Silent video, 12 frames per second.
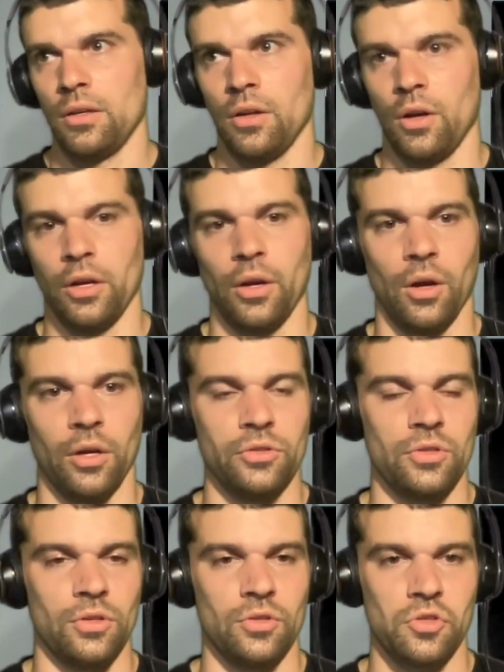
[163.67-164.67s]
on,
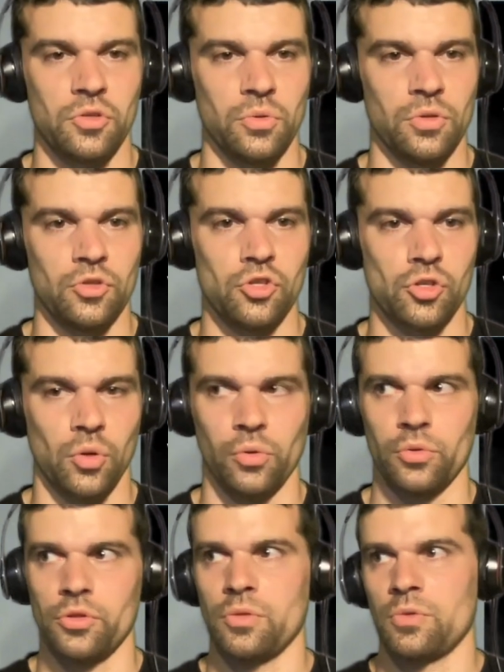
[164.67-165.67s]
onto the students'
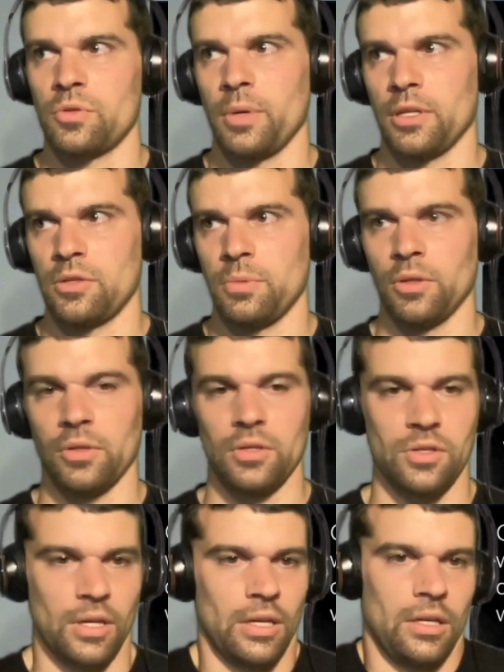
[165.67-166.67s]
shoulders and
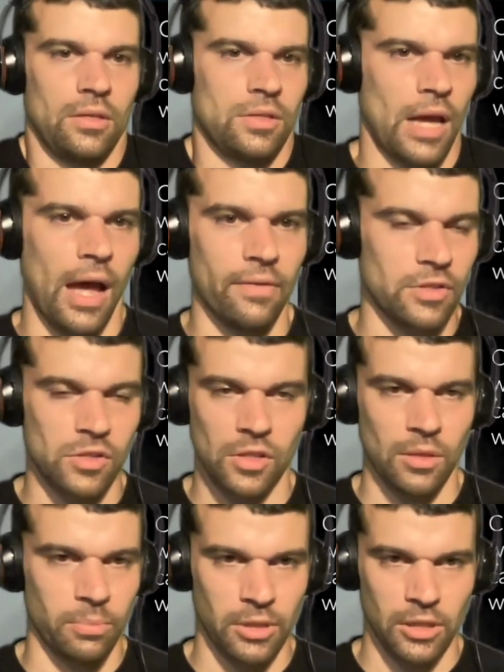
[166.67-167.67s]
responsibilities is obviously
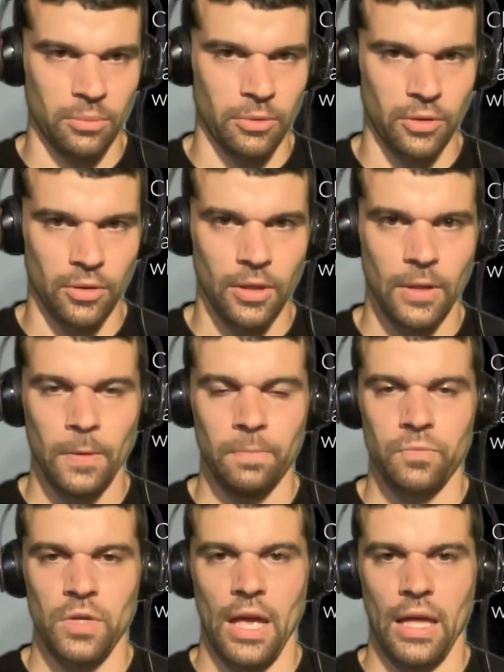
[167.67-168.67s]
applicable
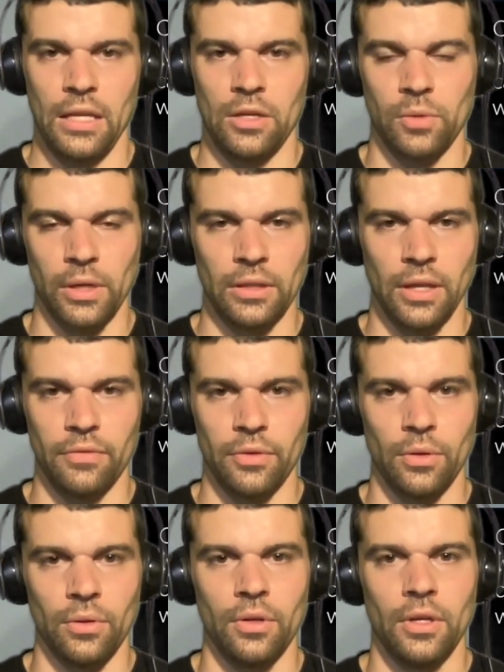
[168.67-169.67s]
to any grade
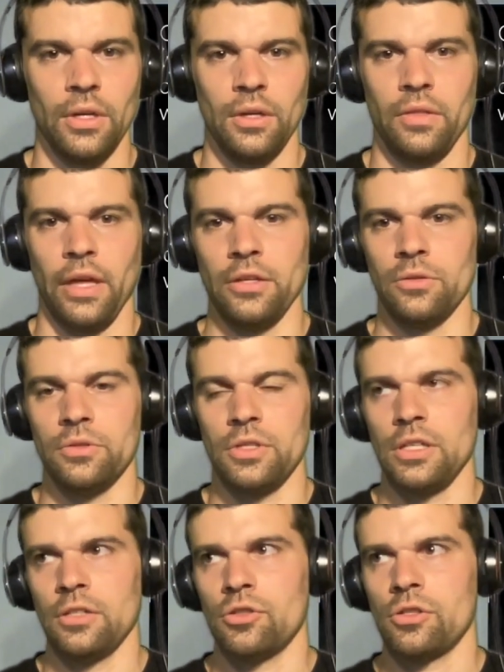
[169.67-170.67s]
level that you
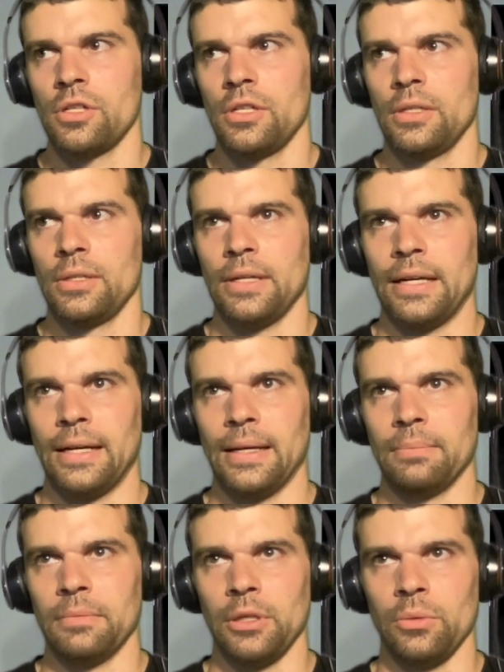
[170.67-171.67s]
teach.
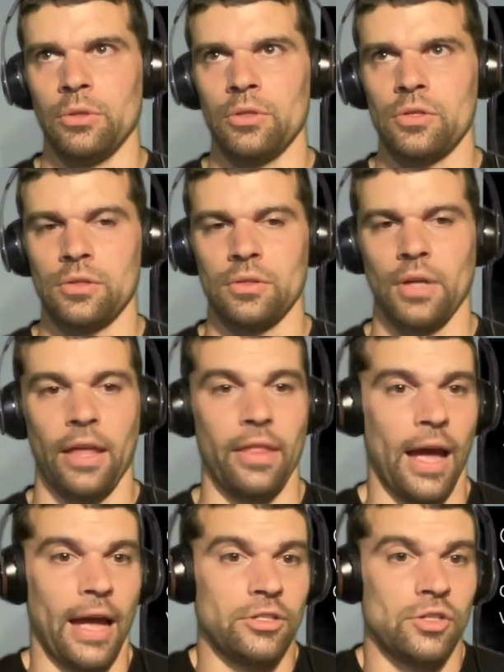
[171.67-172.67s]
Um, it was, I,
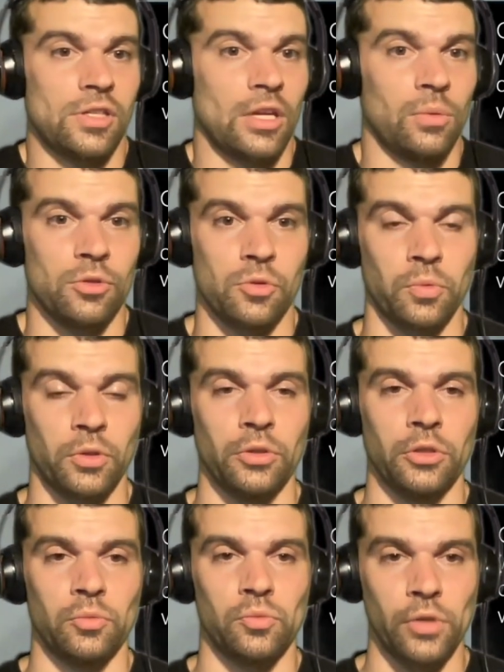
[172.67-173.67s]
I just think it was
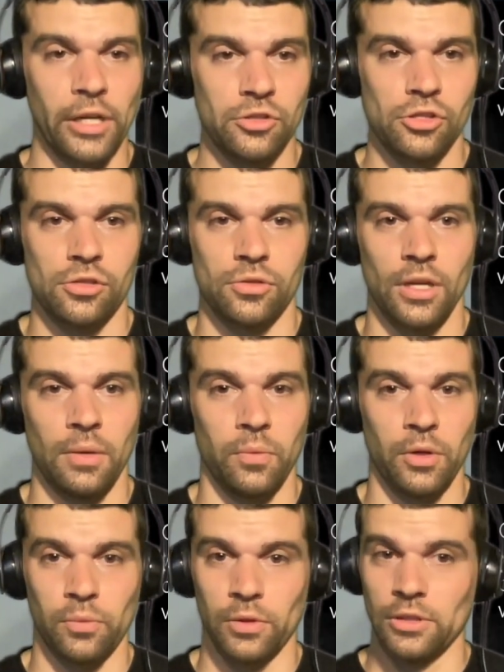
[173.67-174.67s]
really rich, and
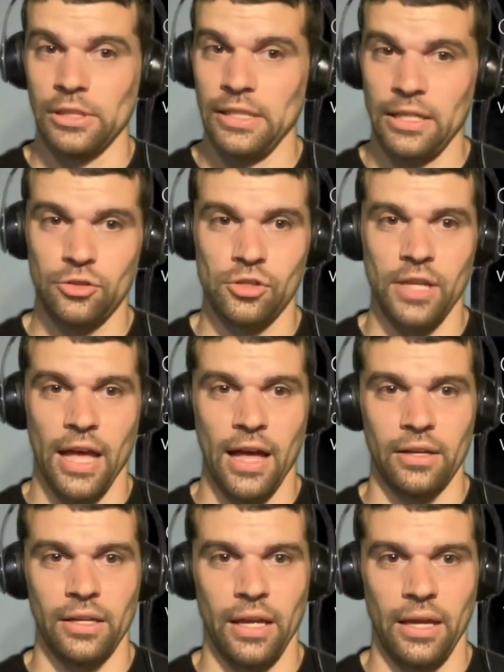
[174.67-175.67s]
we really niched
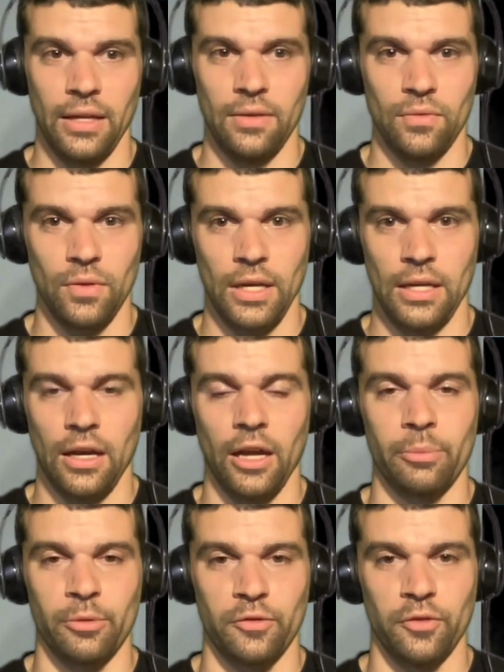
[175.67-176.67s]
down and and
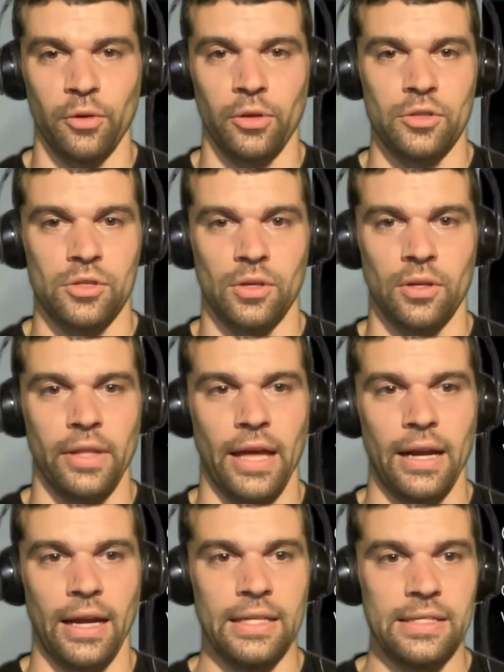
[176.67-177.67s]
hyper focused on
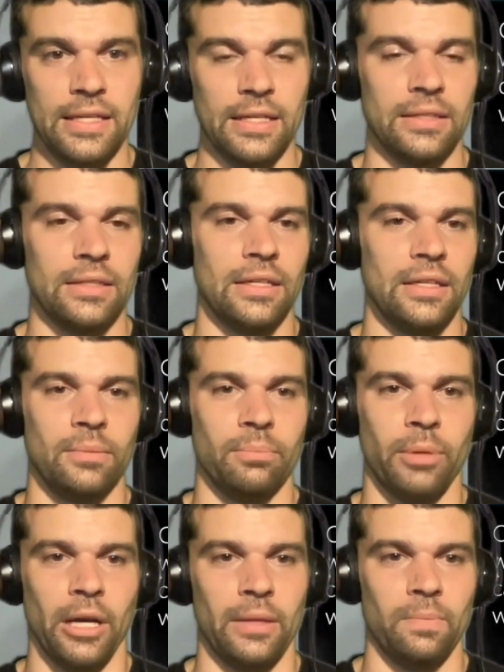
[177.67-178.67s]
that idea.
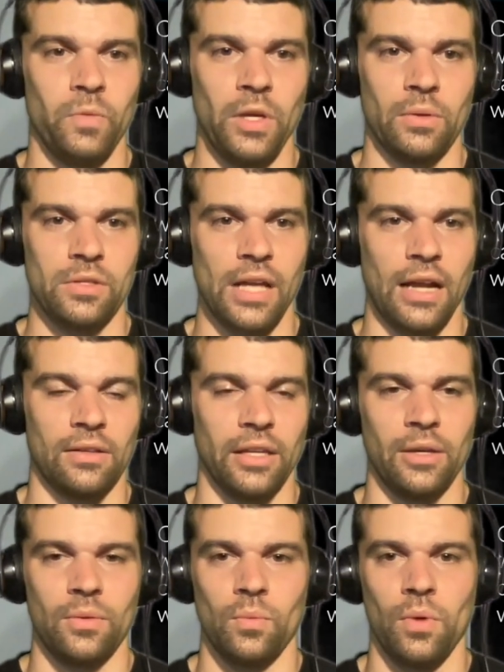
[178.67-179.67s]
But you know, it's kind of
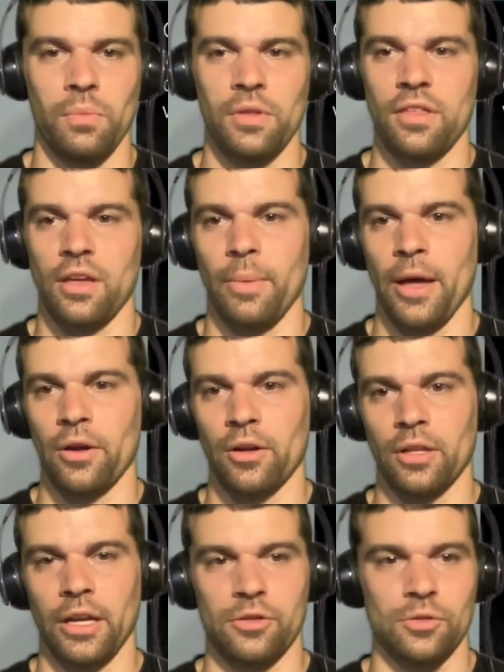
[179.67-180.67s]
like when we think about our
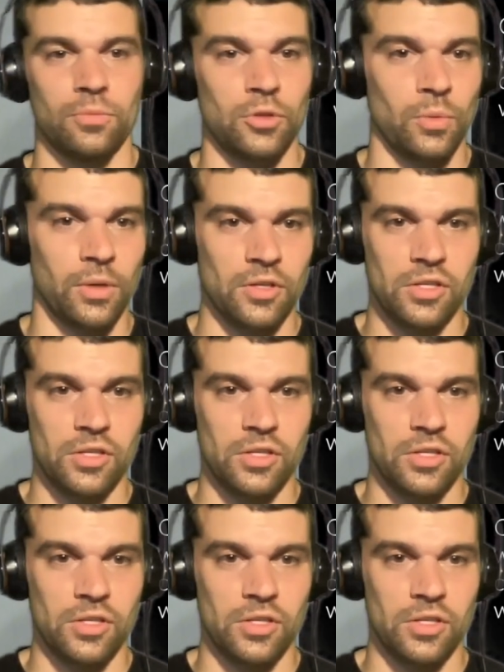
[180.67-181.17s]
classroom: do you want to